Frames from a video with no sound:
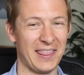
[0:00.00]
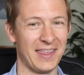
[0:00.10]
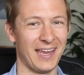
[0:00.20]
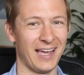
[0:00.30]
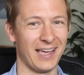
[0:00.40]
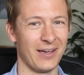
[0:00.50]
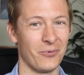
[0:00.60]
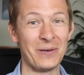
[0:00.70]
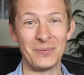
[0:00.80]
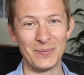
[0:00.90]
that I
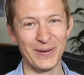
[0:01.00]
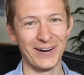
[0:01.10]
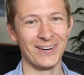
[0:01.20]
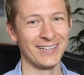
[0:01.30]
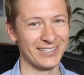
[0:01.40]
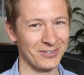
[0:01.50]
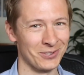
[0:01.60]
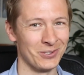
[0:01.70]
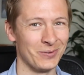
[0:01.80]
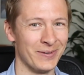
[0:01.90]
will be better on
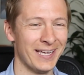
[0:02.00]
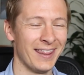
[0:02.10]
YouTube